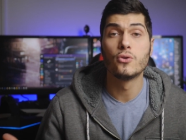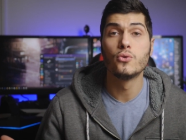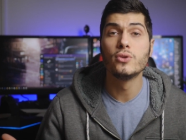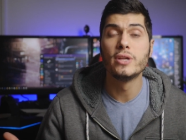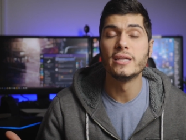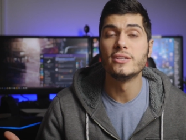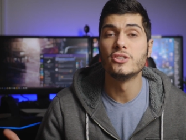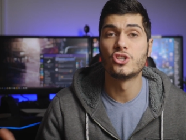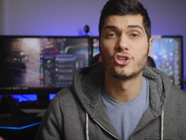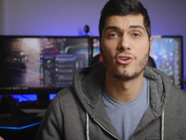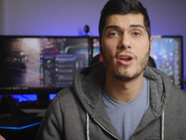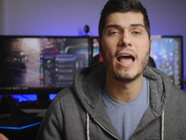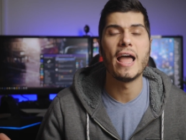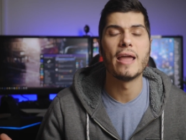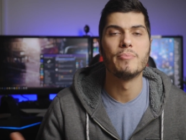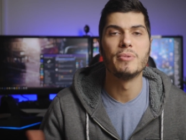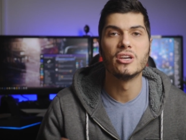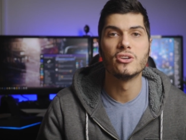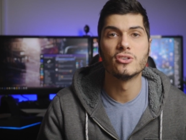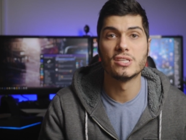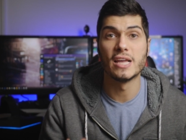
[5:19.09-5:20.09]
couldn't try
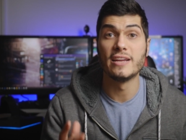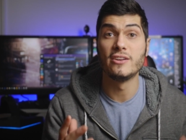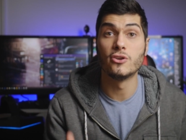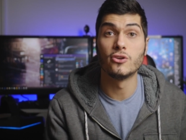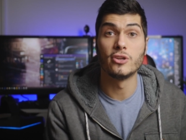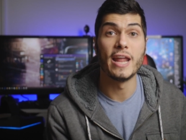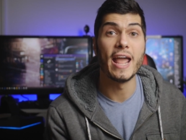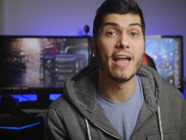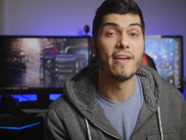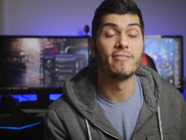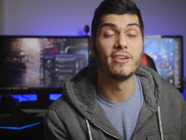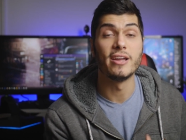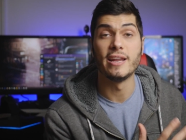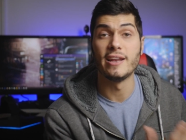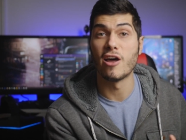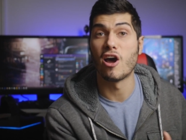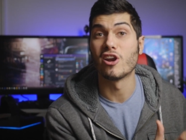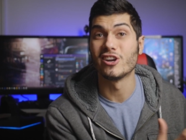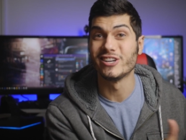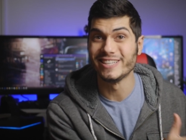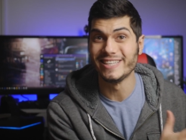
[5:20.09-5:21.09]
because I don't have an
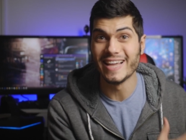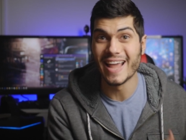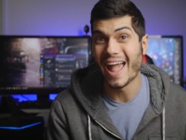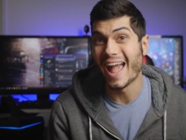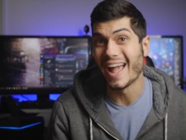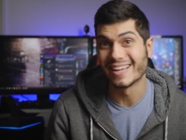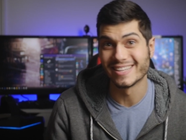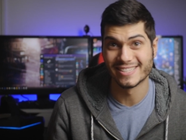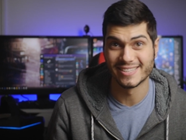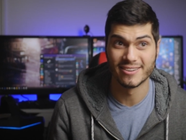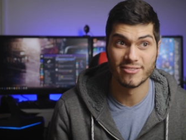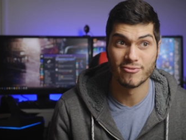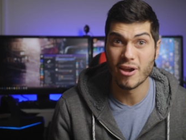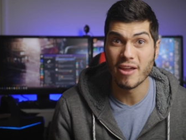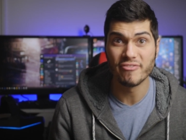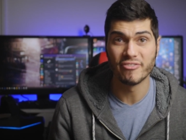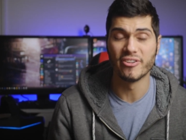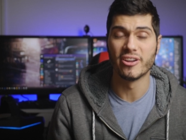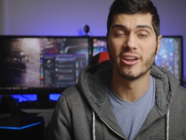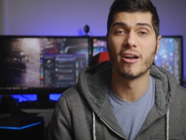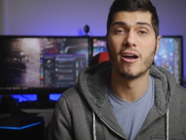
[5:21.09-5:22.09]
RTX
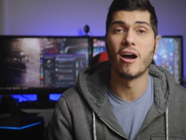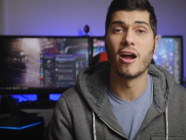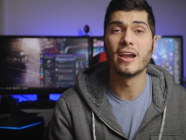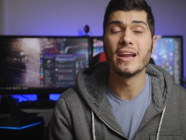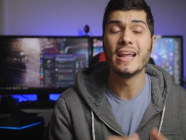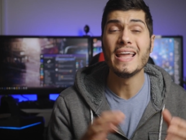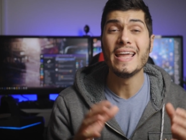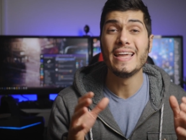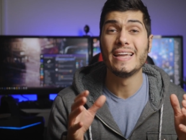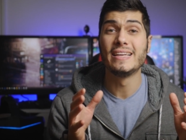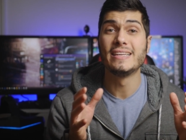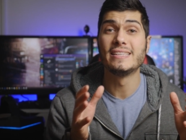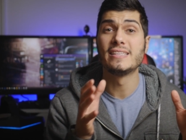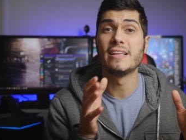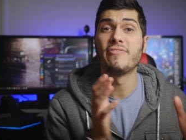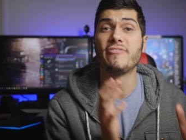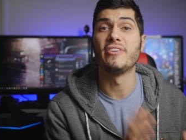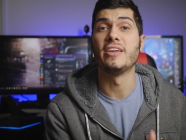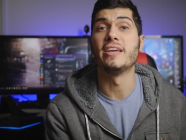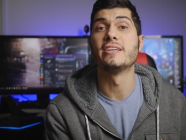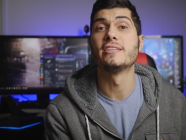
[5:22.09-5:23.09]
graphic card, is
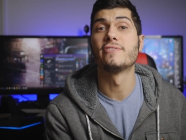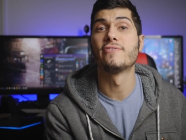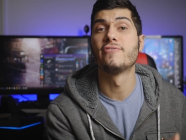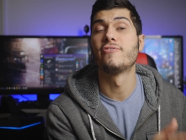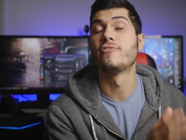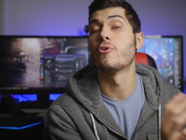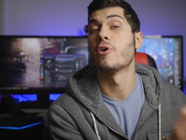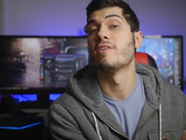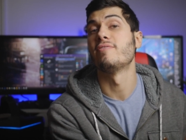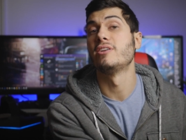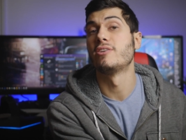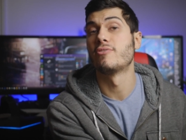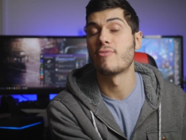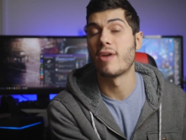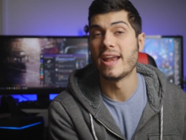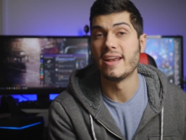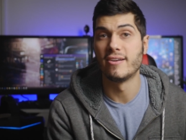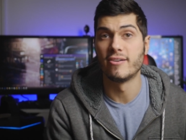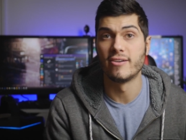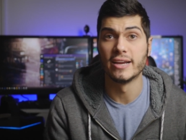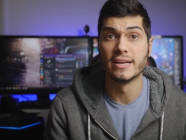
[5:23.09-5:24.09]
the fixed forever
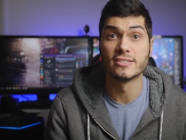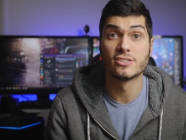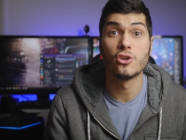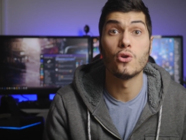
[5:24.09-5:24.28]
rendering.